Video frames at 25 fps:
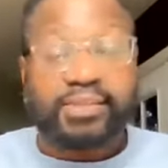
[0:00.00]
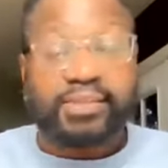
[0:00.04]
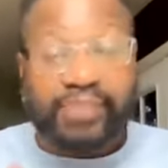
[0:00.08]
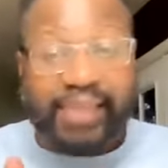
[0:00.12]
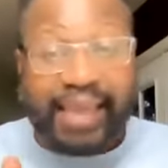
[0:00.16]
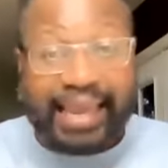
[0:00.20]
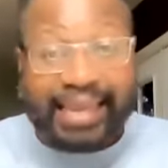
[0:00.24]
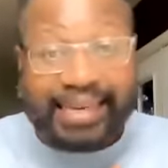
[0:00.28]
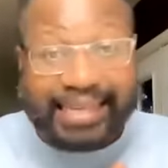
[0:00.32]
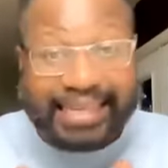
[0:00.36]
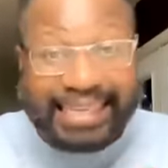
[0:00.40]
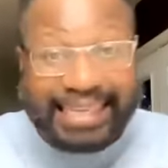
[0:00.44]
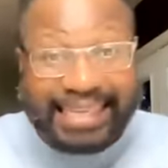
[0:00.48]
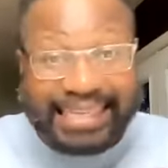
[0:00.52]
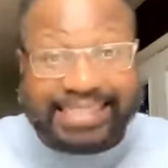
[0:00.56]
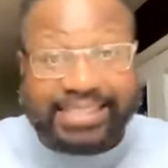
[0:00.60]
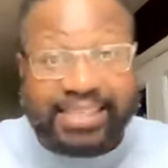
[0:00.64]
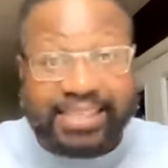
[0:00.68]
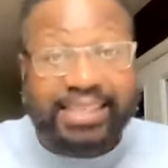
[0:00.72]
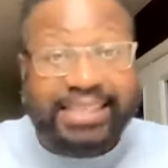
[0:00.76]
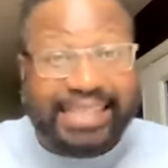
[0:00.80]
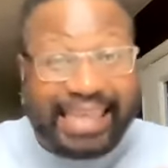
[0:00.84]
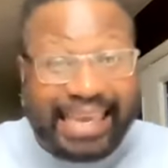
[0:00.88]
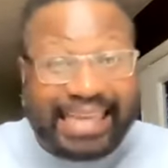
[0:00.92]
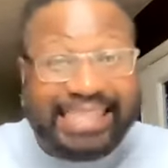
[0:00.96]
That
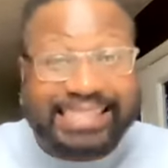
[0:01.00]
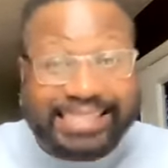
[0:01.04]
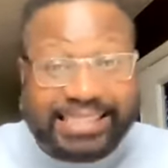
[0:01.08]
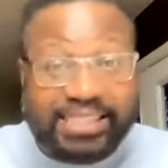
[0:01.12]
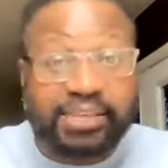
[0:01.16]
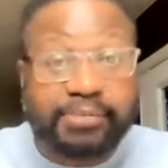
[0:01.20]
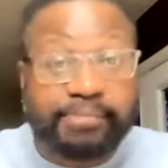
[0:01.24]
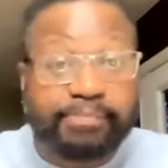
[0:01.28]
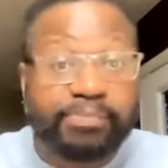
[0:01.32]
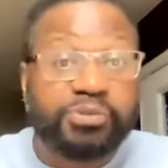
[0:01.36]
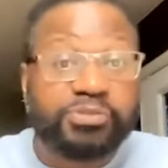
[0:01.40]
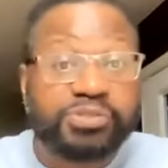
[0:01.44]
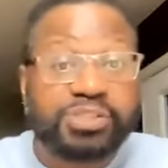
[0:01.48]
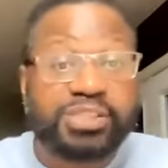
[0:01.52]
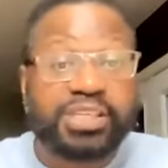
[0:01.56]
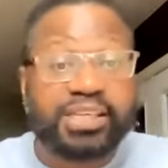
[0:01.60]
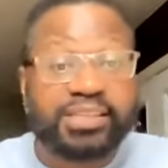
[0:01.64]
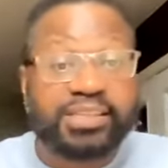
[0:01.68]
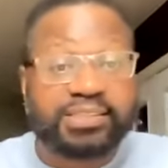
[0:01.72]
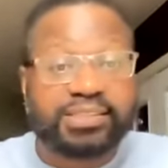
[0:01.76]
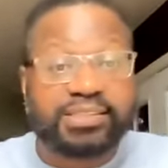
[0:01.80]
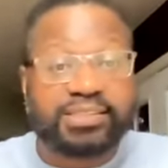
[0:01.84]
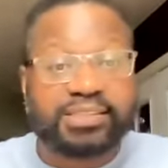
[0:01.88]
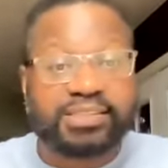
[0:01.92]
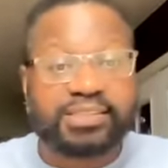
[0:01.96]
easy, that simple,
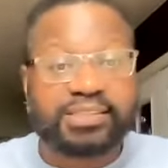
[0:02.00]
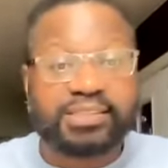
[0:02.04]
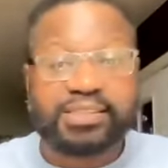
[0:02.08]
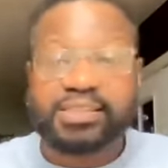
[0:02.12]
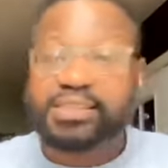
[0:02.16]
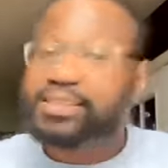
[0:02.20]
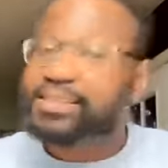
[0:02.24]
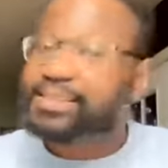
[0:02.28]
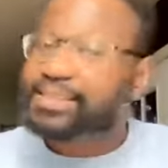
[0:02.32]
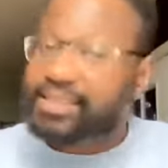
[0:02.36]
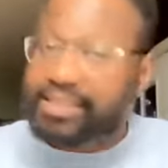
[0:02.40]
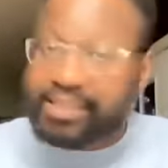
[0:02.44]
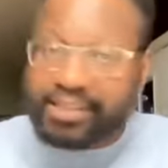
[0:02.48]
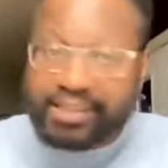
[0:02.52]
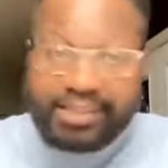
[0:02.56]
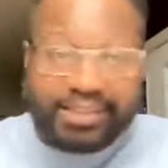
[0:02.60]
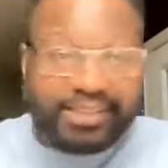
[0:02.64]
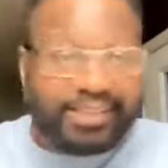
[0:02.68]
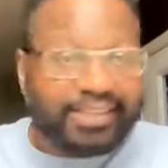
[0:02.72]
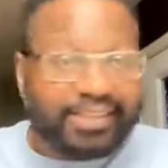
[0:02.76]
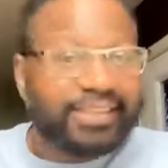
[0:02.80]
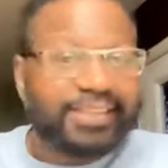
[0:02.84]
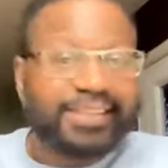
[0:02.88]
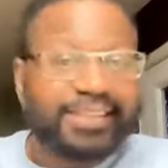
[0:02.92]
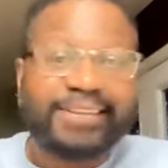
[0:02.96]
Jesus?
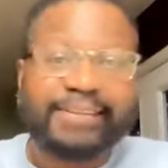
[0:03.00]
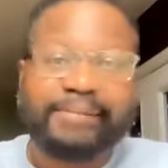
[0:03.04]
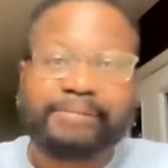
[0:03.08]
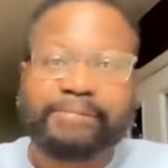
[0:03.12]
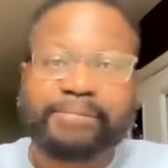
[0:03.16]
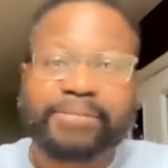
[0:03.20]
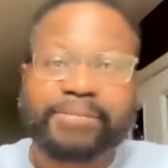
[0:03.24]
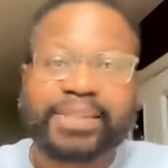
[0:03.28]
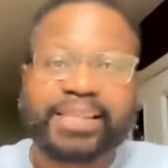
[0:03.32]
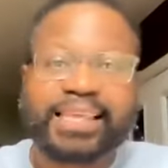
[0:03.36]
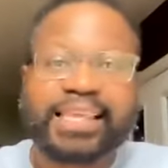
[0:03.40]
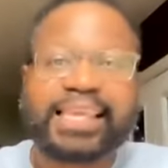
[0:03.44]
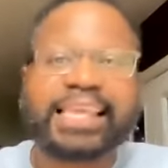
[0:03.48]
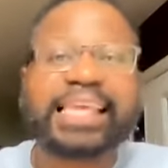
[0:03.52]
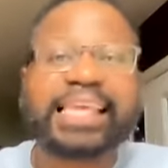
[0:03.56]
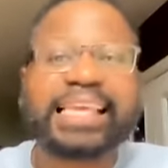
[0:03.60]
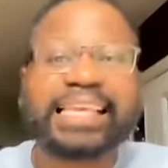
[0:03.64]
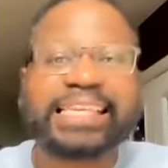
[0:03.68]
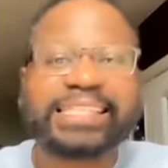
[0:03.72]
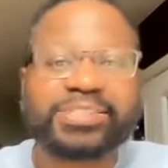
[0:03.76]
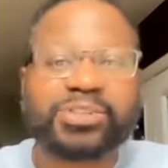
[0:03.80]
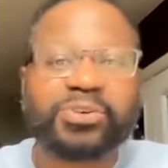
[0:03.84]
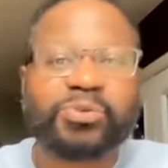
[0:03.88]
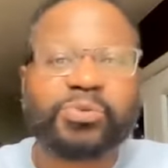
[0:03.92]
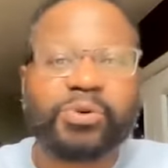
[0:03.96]

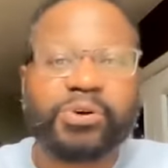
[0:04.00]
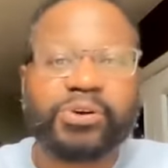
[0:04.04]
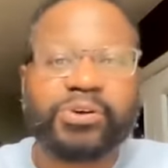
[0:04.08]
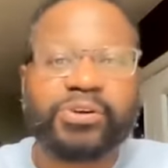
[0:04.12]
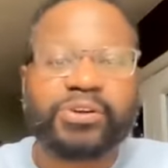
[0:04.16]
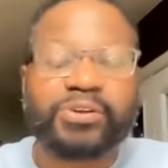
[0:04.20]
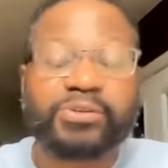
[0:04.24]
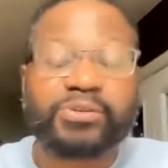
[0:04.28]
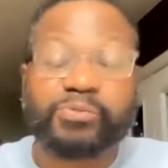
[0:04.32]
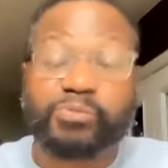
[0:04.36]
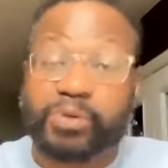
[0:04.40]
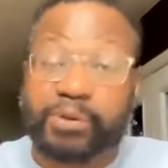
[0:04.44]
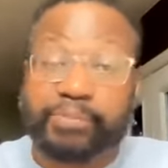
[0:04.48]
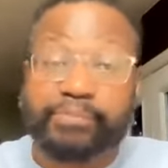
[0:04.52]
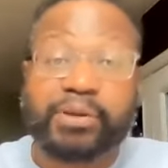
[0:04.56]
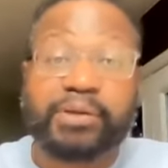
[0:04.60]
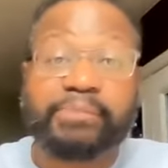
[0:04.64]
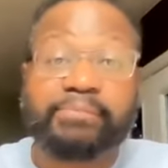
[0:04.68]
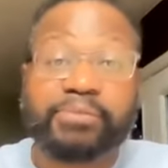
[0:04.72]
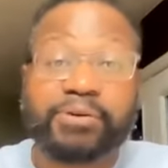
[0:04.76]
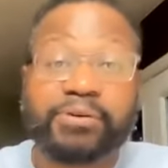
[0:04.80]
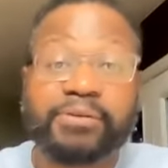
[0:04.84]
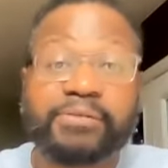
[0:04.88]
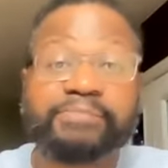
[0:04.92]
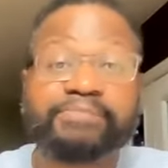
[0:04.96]
He's the word.
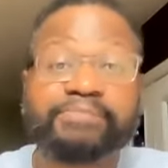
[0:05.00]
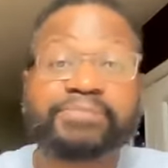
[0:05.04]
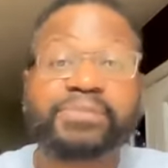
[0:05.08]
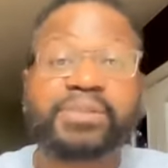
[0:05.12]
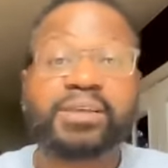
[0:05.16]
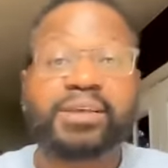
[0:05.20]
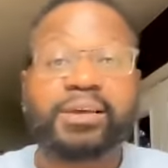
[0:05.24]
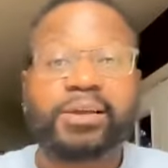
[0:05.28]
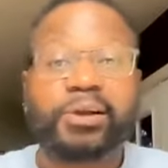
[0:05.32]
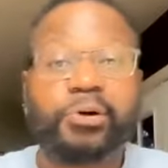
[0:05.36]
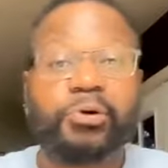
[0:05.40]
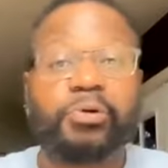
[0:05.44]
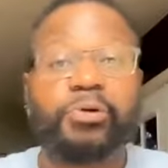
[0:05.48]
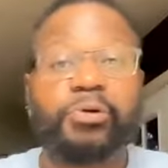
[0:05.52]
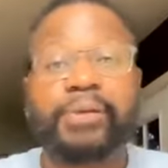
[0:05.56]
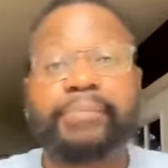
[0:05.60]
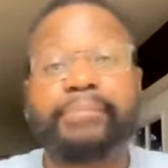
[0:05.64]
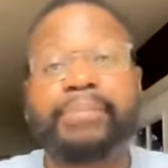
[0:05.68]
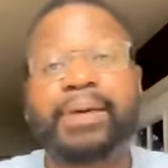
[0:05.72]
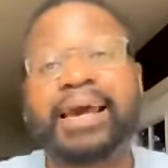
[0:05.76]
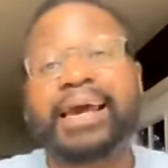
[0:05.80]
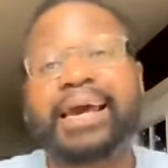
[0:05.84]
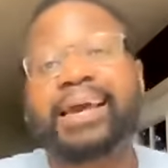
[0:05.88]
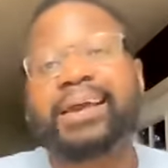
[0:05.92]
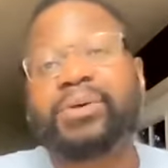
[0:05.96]
Remember, going
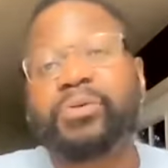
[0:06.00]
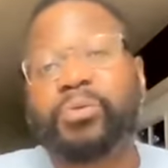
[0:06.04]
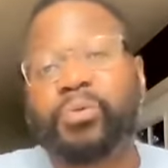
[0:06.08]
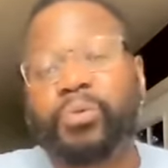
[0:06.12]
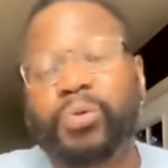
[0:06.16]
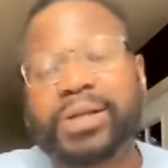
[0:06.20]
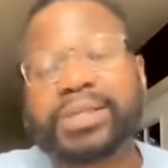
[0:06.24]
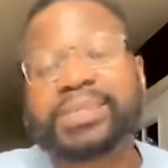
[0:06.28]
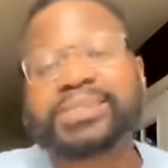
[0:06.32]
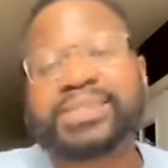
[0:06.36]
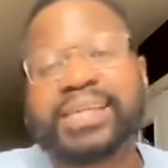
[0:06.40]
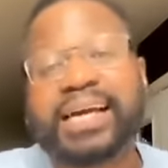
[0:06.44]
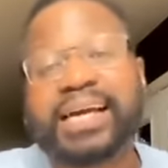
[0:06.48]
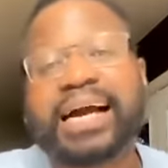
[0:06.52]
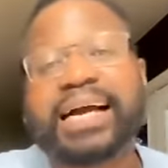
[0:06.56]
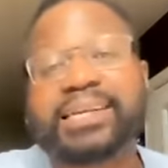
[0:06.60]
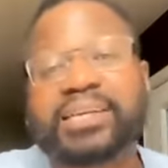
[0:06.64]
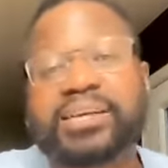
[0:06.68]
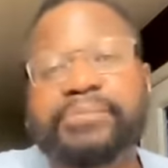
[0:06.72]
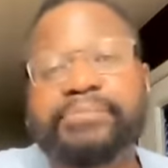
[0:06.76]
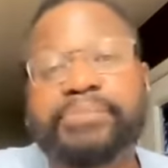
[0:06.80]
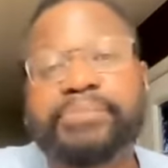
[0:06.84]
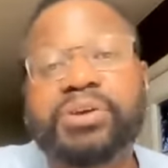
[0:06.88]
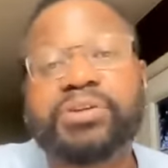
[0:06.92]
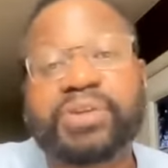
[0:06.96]
back, what is God
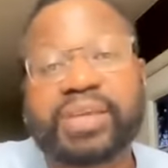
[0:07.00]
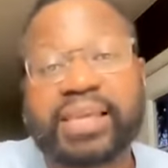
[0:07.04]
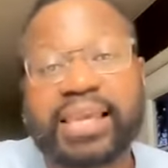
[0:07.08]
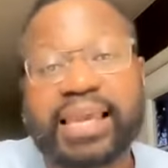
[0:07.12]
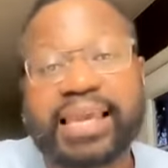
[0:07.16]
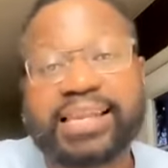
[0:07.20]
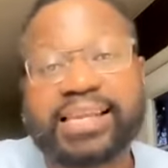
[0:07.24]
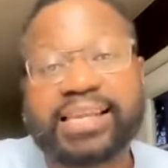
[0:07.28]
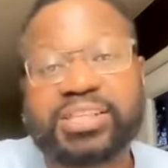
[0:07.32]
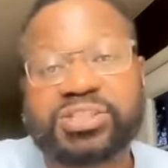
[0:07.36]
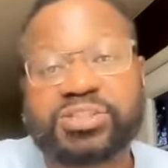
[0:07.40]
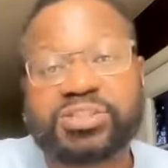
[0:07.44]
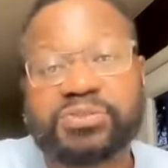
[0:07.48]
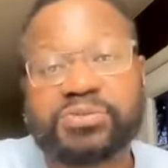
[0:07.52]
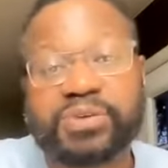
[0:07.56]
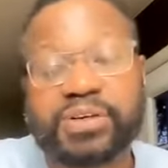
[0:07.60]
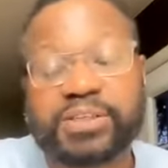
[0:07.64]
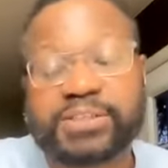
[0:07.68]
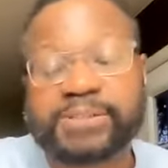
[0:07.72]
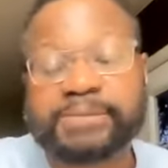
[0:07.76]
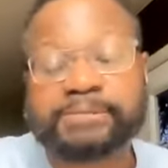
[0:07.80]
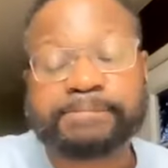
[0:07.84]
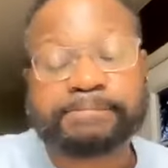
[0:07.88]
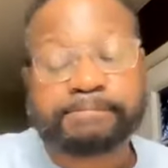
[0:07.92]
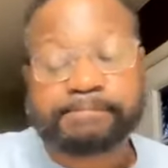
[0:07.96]
communicating to
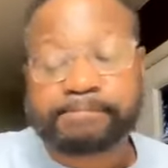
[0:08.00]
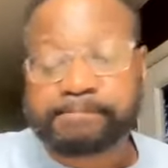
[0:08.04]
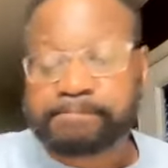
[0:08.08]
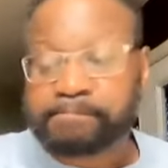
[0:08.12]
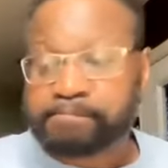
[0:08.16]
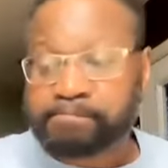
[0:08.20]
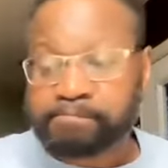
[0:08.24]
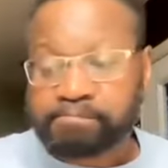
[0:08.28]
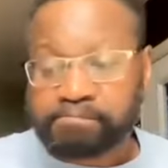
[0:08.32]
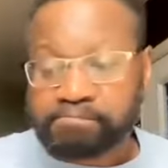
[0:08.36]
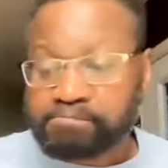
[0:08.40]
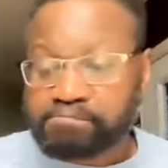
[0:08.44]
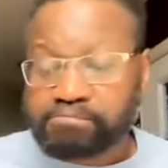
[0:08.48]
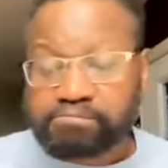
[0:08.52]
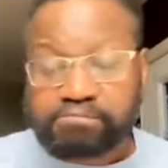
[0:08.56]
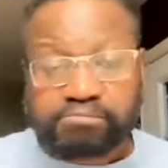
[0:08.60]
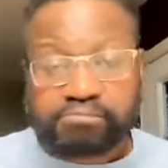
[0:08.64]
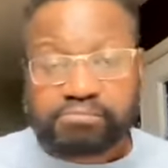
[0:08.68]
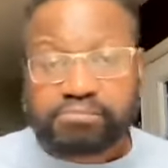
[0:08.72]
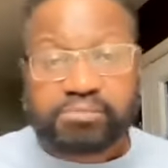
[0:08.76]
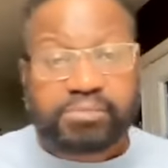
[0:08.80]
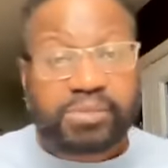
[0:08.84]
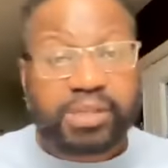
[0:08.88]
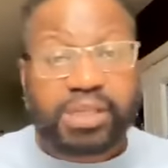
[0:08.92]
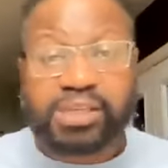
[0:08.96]
us?
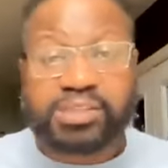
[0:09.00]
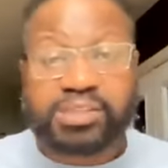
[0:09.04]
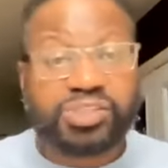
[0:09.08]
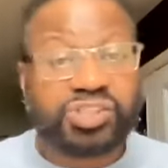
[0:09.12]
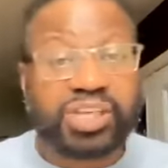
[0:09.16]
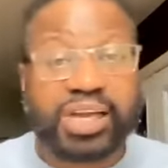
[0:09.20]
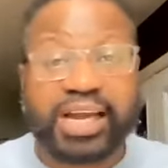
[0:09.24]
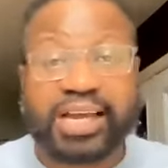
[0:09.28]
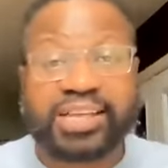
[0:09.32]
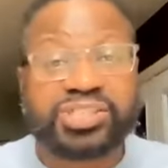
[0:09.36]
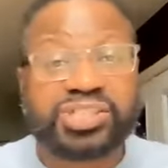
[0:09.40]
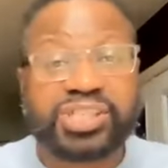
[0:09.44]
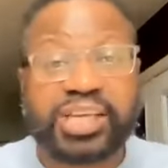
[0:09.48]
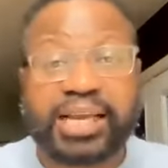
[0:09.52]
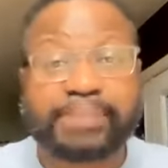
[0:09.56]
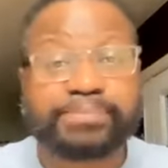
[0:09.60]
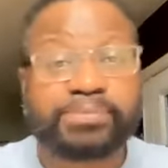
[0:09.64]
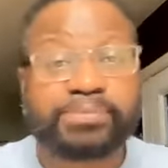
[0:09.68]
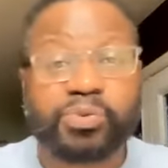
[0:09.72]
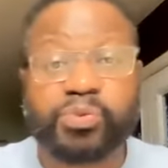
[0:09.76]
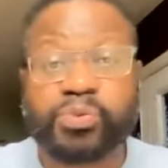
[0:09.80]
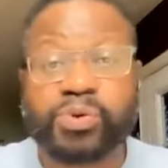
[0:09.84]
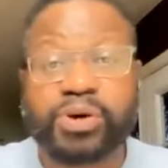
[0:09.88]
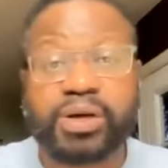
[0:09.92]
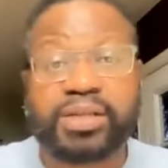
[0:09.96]
John
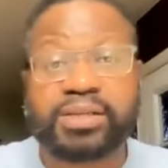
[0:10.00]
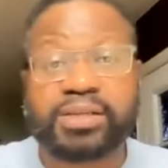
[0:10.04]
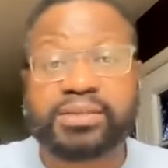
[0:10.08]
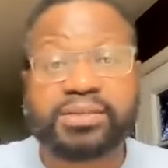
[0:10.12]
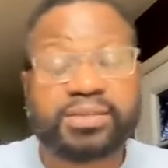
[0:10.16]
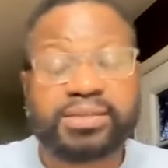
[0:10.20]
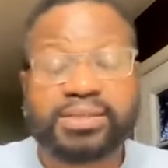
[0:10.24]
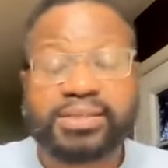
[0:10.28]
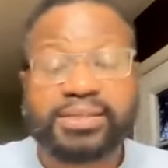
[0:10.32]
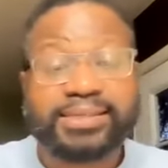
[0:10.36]
chapter 1.